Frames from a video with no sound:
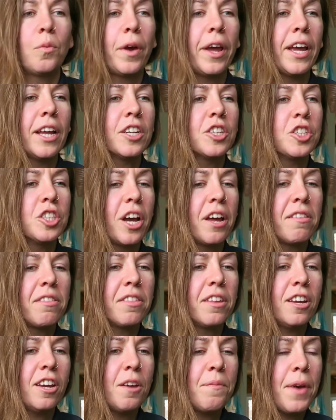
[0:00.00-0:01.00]
which I
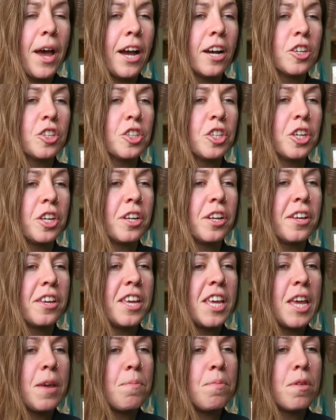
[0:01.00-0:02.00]
think I'm actually gonna
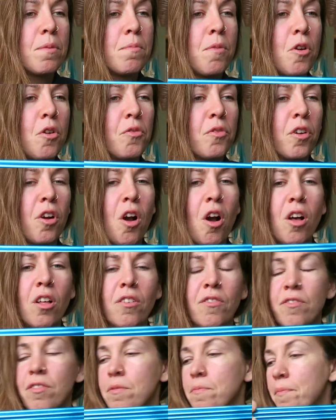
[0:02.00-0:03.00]
keep them over all
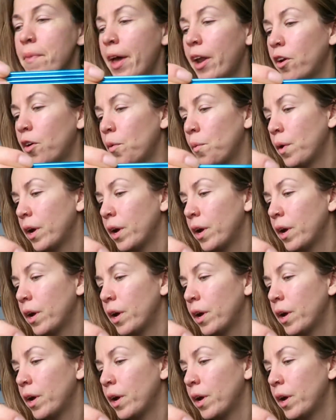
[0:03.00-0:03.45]
of the metal